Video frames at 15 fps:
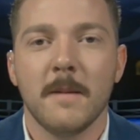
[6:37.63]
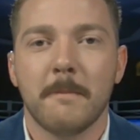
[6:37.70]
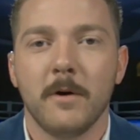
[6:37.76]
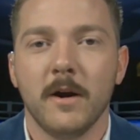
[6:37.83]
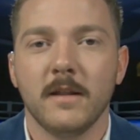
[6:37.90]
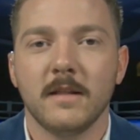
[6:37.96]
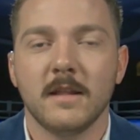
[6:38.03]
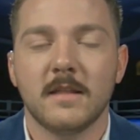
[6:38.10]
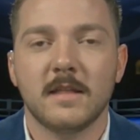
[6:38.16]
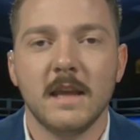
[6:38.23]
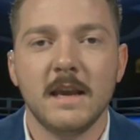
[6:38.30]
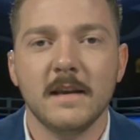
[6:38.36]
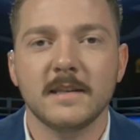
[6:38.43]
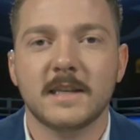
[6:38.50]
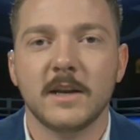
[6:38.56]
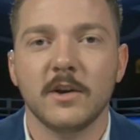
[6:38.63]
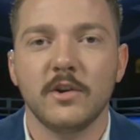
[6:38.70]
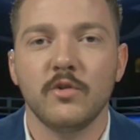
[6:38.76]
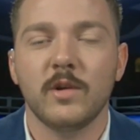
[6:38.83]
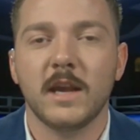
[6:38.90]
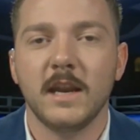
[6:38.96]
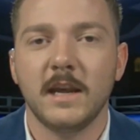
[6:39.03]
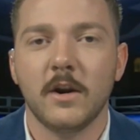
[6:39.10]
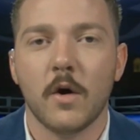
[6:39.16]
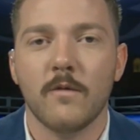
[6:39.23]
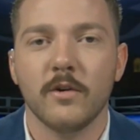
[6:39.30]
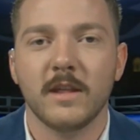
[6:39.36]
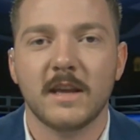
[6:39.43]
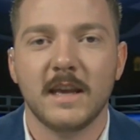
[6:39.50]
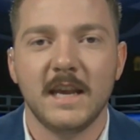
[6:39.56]
But the thing is here, you get it
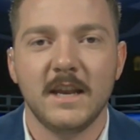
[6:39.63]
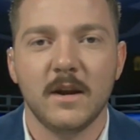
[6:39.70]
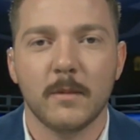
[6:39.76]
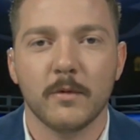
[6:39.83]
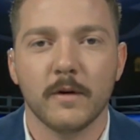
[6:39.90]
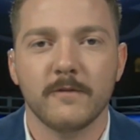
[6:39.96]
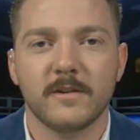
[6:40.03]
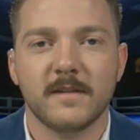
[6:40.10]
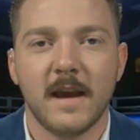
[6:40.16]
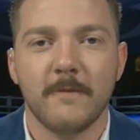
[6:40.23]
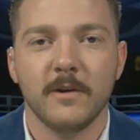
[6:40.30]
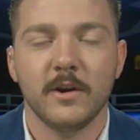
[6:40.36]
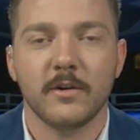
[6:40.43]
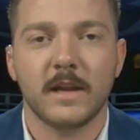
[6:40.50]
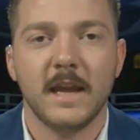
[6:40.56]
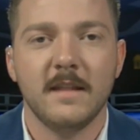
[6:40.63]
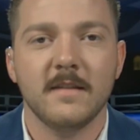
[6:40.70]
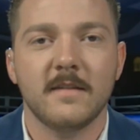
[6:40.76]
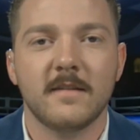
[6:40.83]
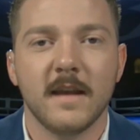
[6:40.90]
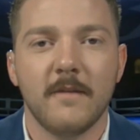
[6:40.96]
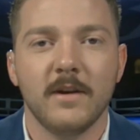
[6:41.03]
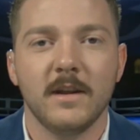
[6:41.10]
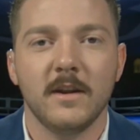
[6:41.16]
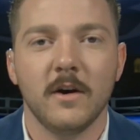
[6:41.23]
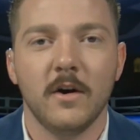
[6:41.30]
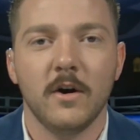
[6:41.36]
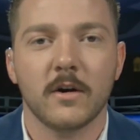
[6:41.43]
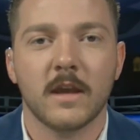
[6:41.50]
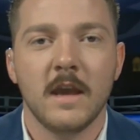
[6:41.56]
over the key number of seven. You're getting seven in a
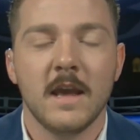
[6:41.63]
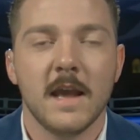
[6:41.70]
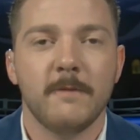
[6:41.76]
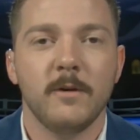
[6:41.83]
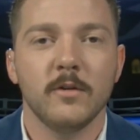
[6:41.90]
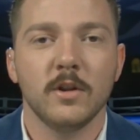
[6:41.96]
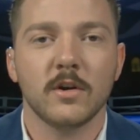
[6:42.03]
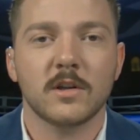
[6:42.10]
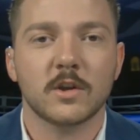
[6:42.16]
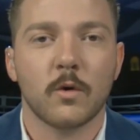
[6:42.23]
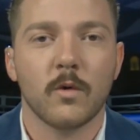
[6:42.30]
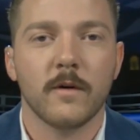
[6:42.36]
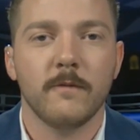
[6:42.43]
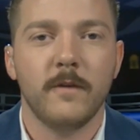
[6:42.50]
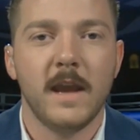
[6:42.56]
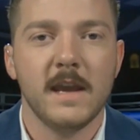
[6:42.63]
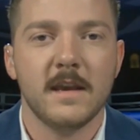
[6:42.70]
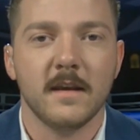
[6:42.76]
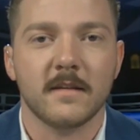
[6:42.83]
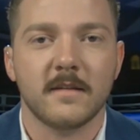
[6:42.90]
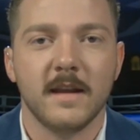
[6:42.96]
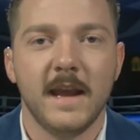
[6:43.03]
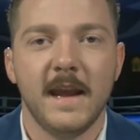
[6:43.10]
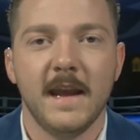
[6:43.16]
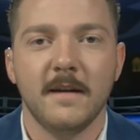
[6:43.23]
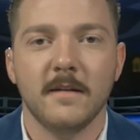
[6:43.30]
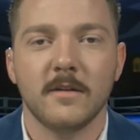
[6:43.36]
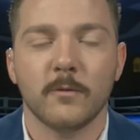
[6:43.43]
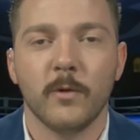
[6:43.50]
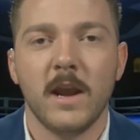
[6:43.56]
hook if you look toward Vegas.
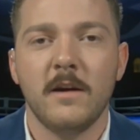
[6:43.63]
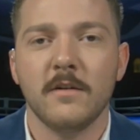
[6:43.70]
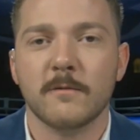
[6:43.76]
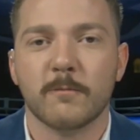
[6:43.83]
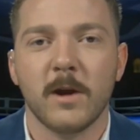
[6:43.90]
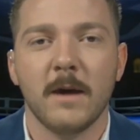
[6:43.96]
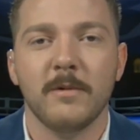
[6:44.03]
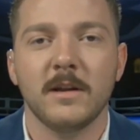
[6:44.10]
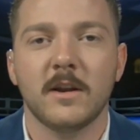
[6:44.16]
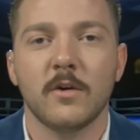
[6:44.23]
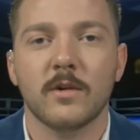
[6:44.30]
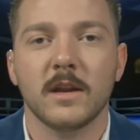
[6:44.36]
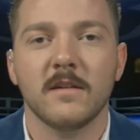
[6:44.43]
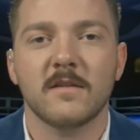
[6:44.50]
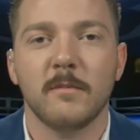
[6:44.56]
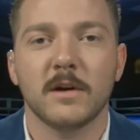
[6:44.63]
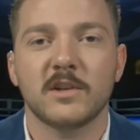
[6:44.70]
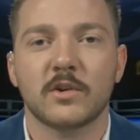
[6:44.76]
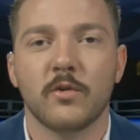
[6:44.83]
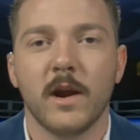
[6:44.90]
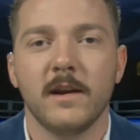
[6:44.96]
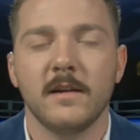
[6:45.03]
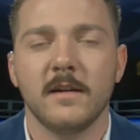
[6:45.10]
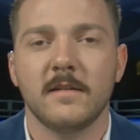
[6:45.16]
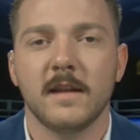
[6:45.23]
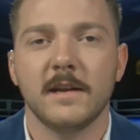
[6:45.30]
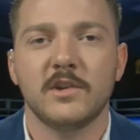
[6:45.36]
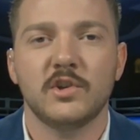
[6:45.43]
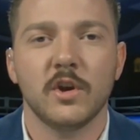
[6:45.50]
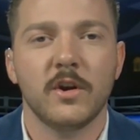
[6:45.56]
And the Raiders probably don't get as much credit as
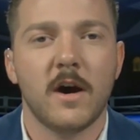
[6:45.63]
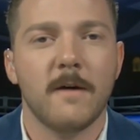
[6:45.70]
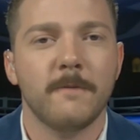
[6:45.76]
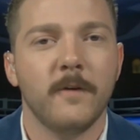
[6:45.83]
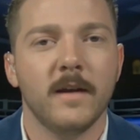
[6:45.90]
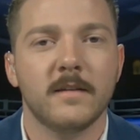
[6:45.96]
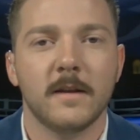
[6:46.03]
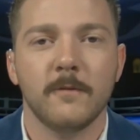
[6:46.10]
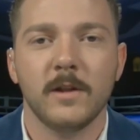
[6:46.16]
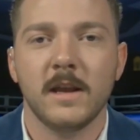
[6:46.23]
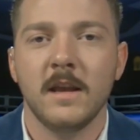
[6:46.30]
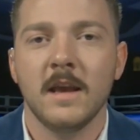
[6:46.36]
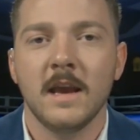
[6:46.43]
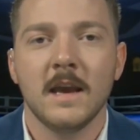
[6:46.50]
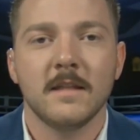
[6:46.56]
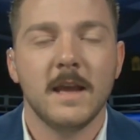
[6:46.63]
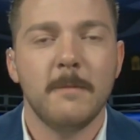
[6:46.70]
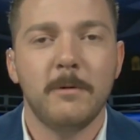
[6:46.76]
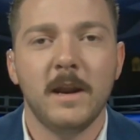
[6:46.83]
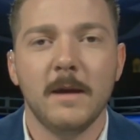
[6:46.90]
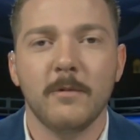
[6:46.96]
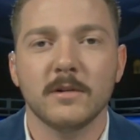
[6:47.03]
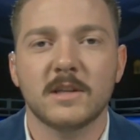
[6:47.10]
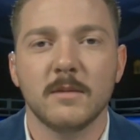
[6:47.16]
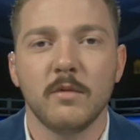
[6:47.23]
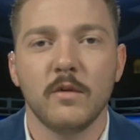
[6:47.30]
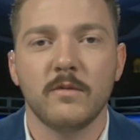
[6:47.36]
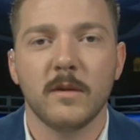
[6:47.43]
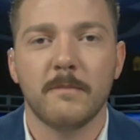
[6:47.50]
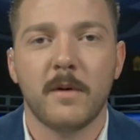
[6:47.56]
they should offensively. They've been able to
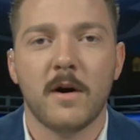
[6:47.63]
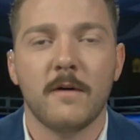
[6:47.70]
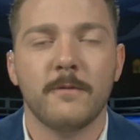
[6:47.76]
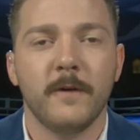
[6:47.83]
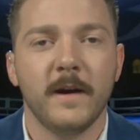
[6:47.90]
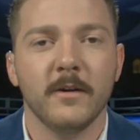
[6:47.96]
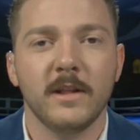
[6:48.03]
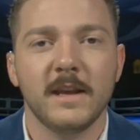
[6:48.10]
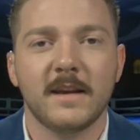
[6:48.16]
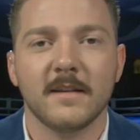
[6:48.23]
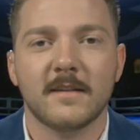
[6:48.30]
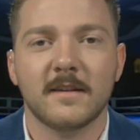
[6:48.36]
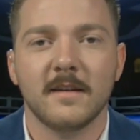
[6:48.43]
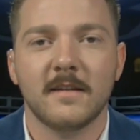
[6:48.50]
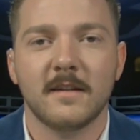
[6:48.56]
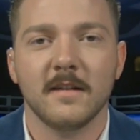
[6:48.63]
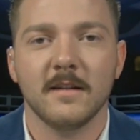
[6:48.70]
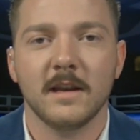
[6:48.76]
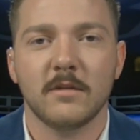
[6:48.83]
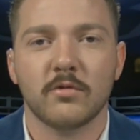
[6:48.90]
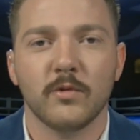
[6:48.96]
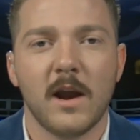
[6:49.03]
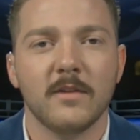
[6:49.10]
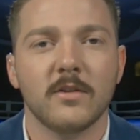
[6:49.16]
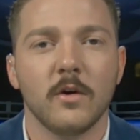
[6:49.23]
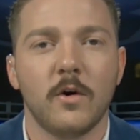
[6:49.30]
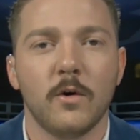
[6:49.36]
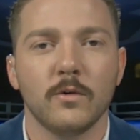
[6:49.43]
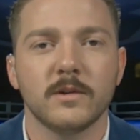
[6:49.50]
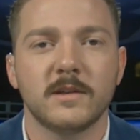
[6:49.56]
move the ball fairly consistently throughout the
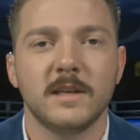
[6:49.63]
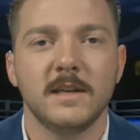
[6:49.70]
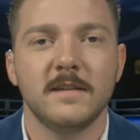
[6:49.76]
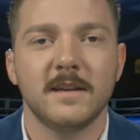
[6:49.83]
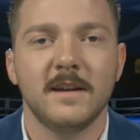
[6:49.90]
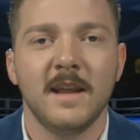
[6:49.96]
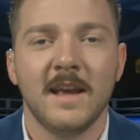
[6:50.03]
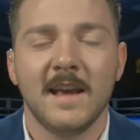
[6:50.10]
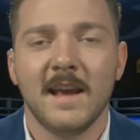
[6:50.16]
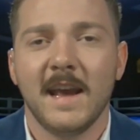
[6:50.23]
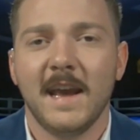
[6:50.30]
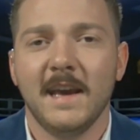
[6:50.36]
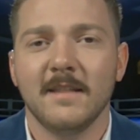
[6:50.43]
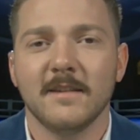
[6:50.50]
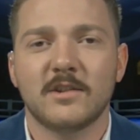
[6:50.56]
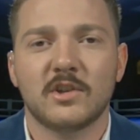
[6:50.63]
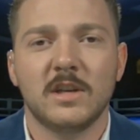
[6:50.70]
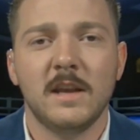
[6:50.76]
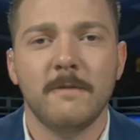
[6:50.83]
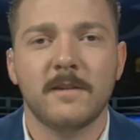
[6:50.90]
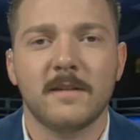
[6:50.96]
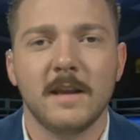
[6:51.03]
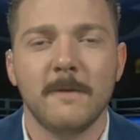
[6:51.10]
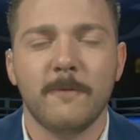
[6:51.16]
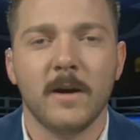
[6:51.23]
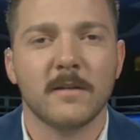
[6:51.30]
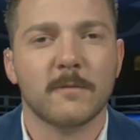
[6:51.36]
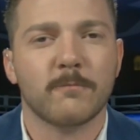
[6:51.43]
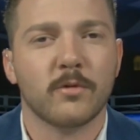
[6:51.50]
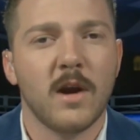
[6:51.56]
whole season, and this Chiefs
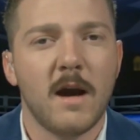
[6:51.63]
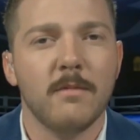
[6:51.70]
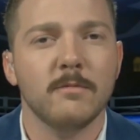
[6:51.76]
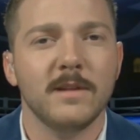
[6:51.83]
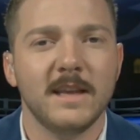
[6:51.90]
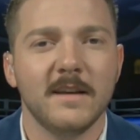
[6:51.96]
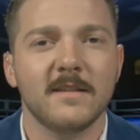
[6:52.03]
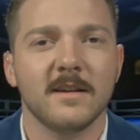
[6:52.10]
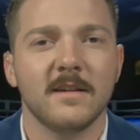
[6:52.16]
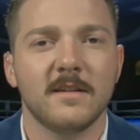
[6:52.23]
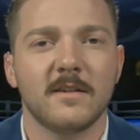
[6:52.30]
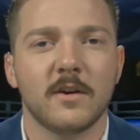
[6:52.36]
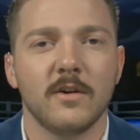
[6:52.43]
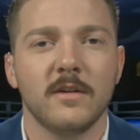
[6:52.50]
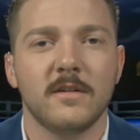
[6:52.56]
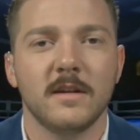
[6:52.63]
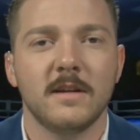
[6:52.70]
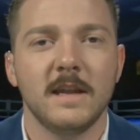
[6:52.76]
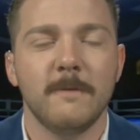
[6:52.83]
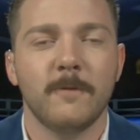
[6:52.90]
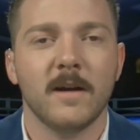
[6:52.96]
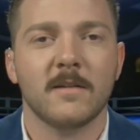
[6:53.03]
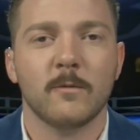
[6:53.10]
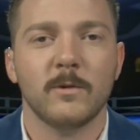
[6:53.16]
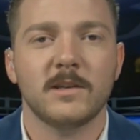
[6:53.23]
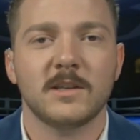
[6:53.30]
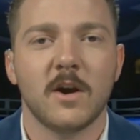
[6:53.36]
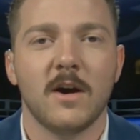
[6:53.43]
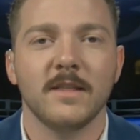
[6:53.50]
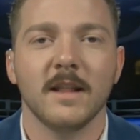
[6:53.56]
defense probably isn't as good as the defense we
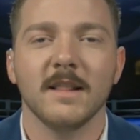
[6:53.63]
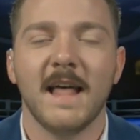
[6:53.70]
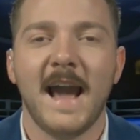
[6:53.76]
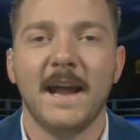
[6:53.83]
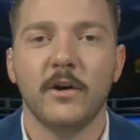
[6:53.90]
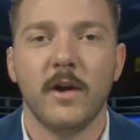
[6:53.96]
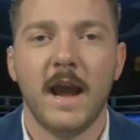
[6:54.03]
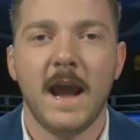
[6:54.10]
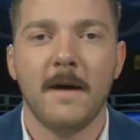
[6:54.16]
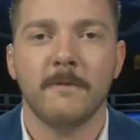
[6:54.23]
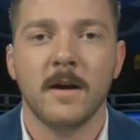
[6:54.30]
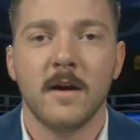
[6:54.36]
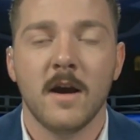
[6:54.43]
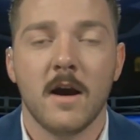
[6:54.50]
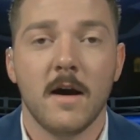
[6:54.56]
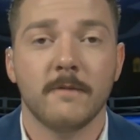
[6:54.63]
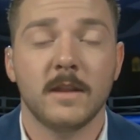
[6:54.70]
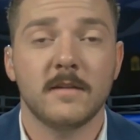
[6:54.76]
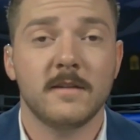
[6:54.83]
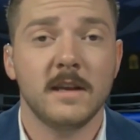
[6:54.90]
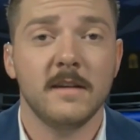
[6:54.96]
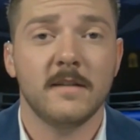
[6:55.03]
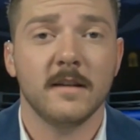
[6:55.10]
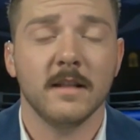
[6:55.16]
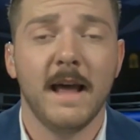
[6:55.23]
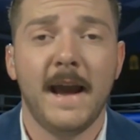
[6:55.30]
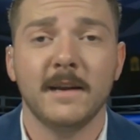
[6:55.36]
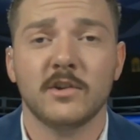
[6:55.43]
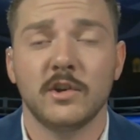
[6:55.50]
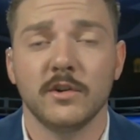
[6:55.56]
saw in the latter half of the season
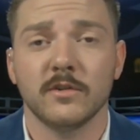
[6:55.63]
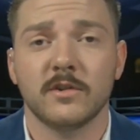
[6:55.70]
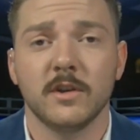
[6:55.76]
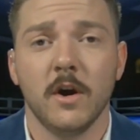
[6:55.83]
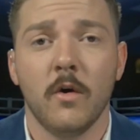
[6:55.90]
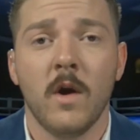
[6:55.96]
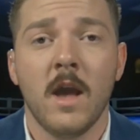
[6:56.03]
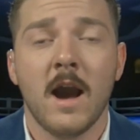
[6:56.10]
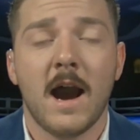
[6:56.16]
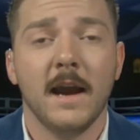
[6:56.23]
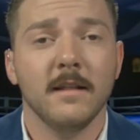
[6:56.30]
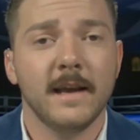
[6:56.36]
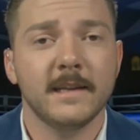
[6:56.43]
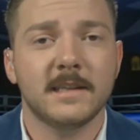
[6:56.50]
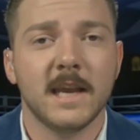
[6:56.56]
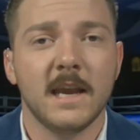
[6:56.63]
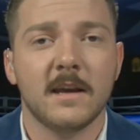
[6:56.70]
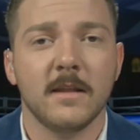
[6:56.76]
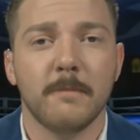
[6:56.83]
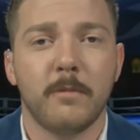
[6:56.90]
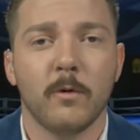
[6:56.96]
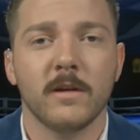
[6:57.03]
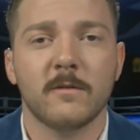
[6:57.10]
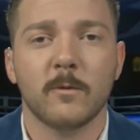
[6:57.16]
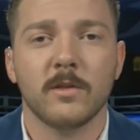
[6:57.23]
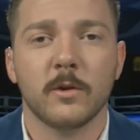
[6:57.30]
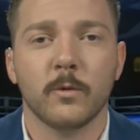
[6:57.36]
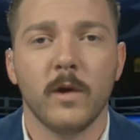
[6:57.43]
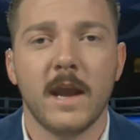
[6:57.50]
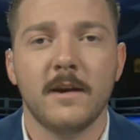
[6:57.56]
last year. So I like taking the points
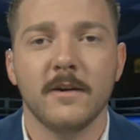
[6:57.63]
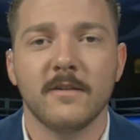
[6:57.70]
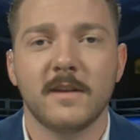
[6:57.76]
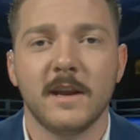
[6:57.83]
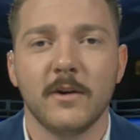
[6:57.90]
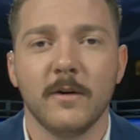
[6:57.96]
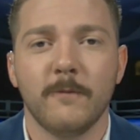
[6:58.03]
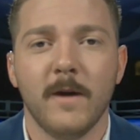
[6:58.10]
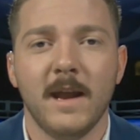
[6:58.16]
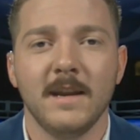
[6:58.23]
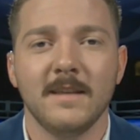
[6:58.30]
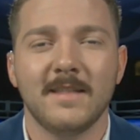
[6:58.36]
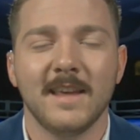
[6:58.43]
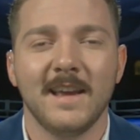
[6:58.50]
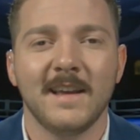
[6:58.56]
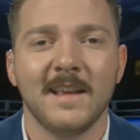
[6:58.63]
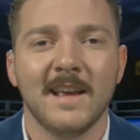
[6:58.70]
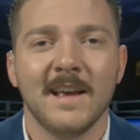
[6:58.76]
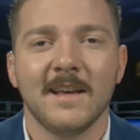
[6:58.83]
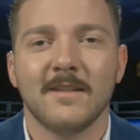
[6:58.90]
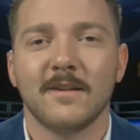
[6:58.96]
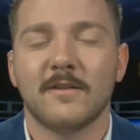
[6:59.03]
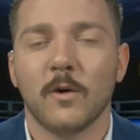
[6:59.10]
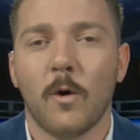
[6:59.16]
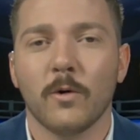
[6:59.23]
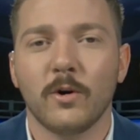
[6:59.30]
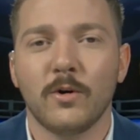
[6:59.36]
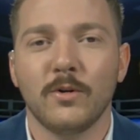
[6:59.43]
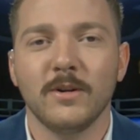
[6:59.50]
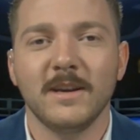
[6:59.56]
with the Raiders here, if anything. The
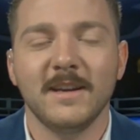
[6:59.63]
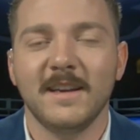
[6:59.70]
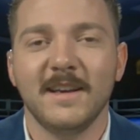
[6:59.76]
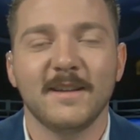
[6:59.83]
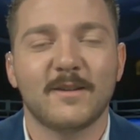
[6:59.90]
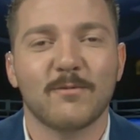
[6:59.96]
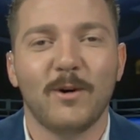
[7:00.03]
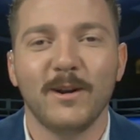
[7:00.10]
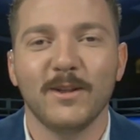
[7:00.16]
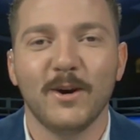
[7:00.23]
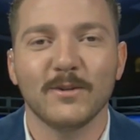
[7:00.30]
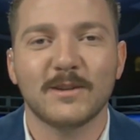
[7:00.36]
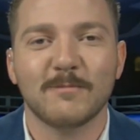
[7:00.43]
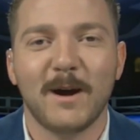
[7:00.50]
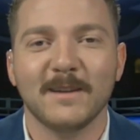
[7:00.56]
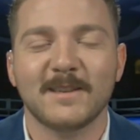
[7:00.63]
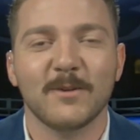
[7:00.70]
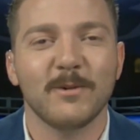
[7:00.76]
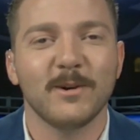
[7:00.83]
total, it's one of those spots